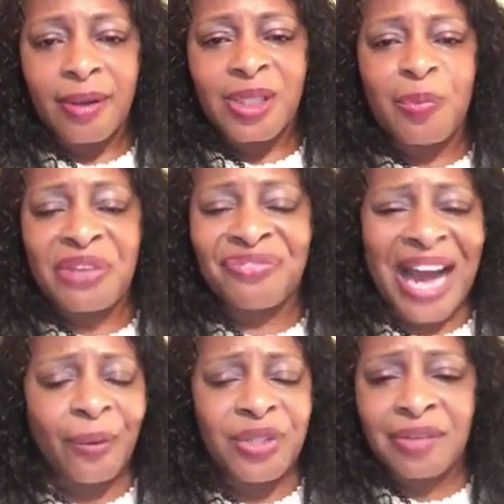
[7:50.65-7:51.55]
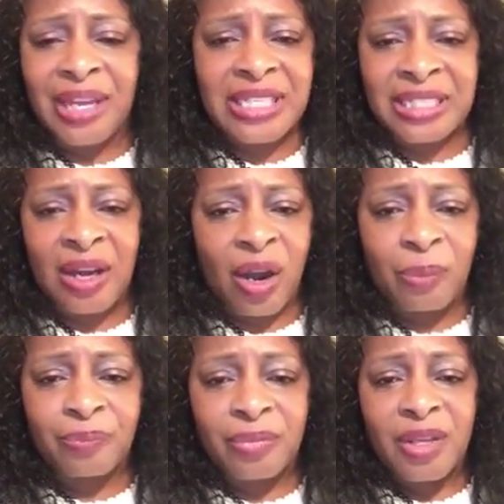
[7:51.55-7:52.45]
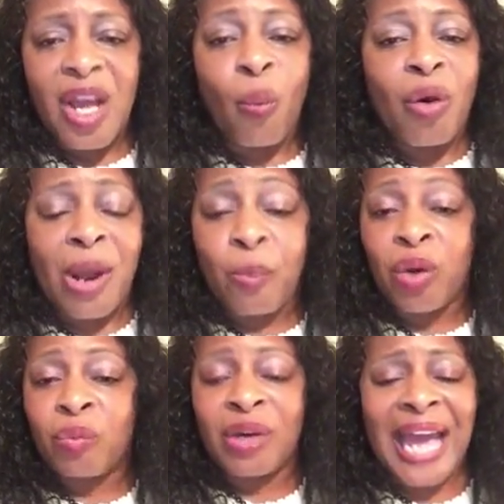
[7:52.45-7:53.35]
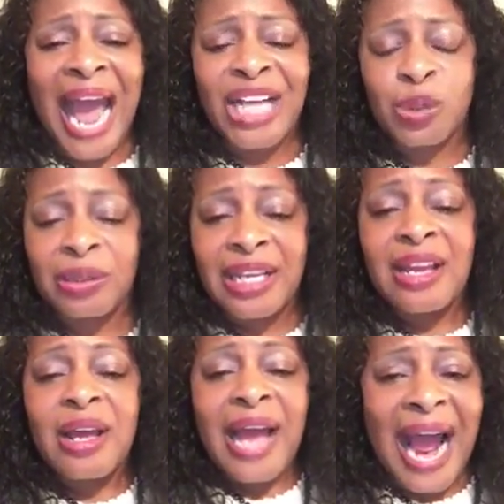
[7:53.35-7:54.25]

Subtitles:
to be followers of Islam when actually